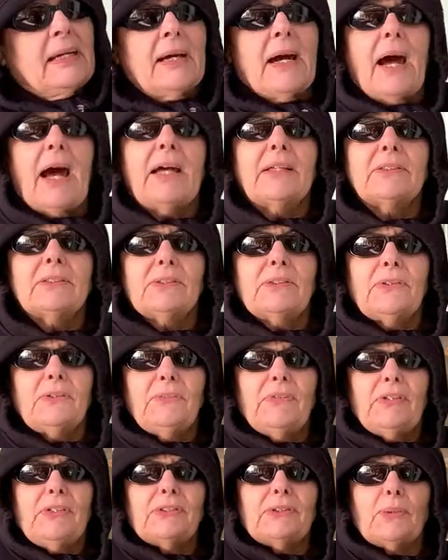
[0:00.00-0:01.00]
hasta la
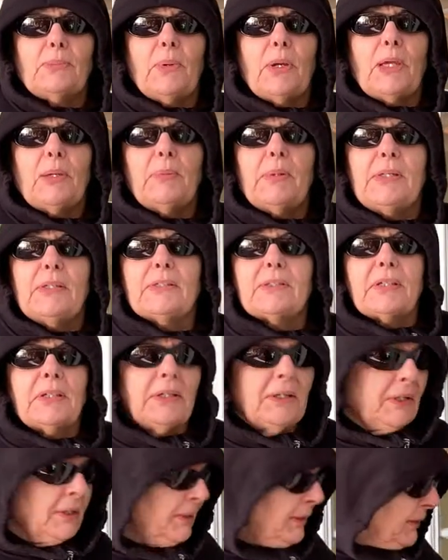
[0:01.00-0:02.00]
vista, babies,
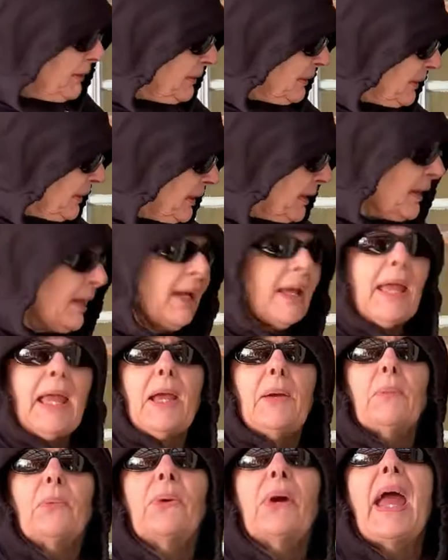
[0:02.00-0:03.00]

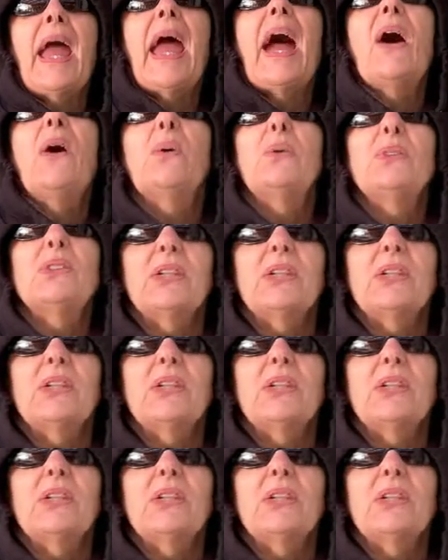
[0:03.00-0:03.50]
and we're out.